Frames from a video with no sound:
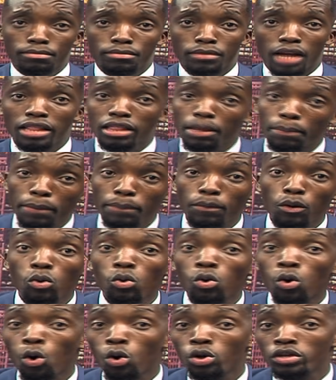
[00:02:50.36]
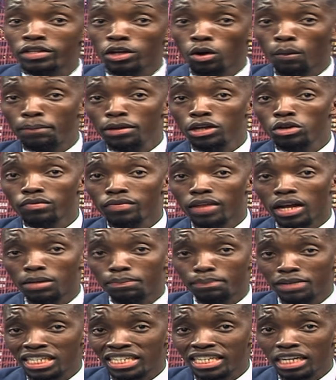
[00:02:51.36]
And the people who hold the opinion that
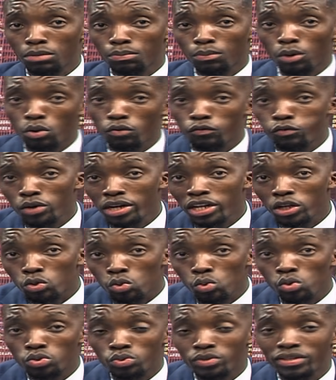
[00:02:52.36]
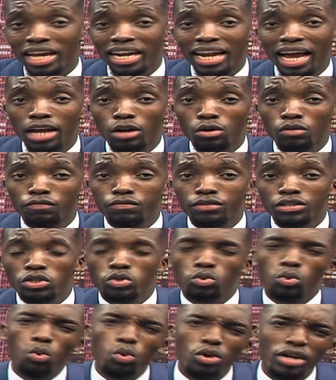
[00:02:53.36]
President Magufuli ruled with an iron
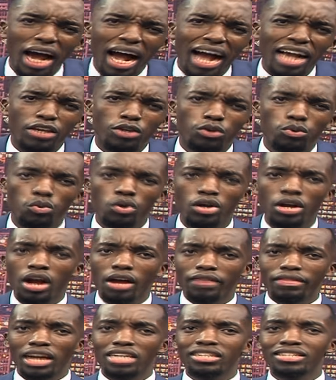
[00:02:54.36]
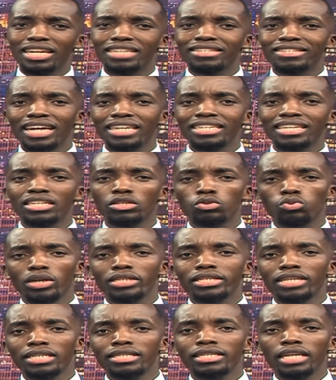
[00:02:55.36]
fist could argue that Tanzanians were
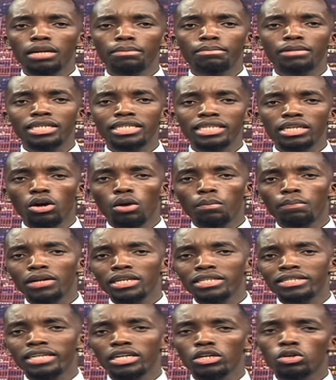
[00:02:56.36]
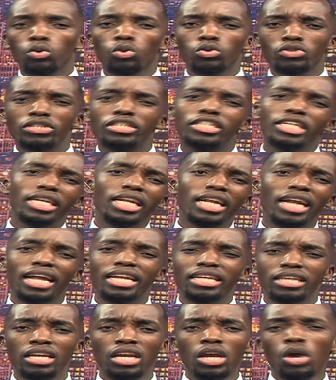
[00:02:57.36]
just celebrating our president because
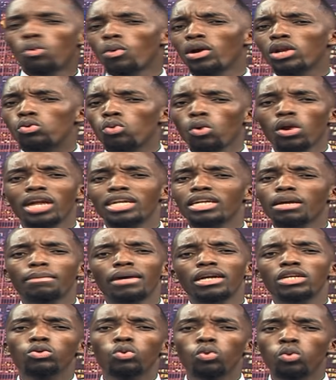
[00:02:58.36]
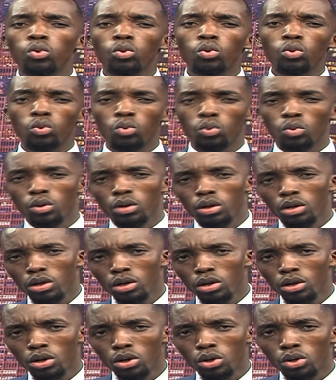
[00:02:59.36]
generally walikuwa wanatamani Uhuru.
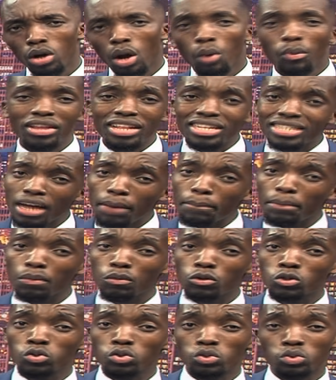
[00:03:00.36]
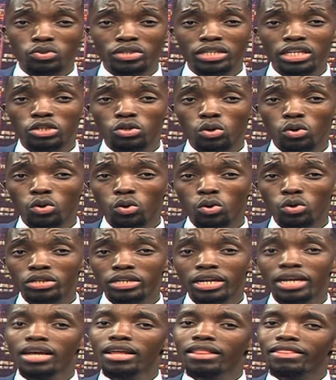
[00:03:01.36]
Now, whether some people choose to see it or not,
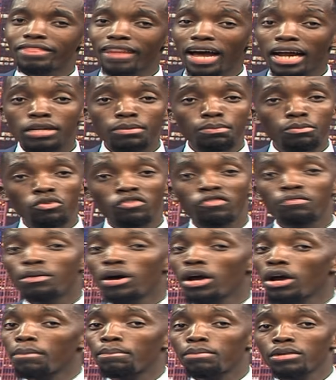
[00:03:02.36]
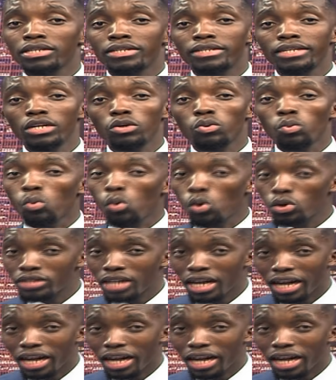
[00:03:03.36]
that move by our president was a